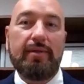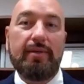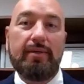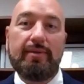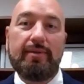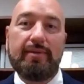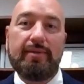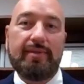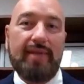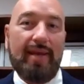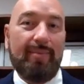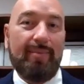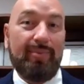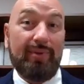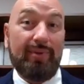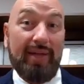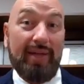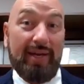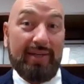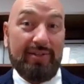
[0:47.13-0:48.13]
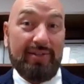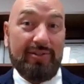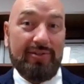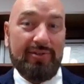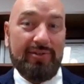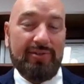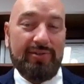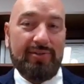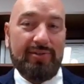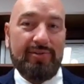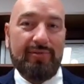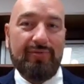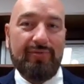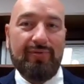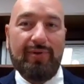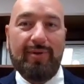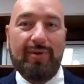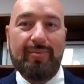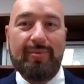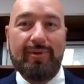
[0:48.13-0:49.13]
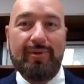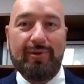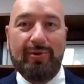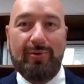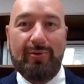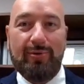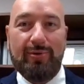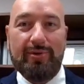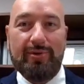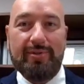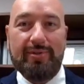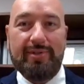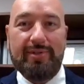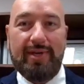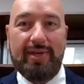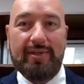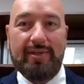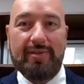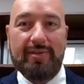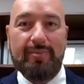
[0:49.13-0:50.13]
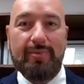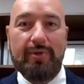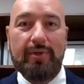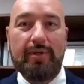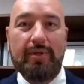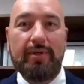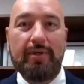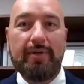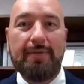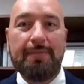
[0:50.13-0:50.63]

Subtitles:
sample excerpts from the course textbook.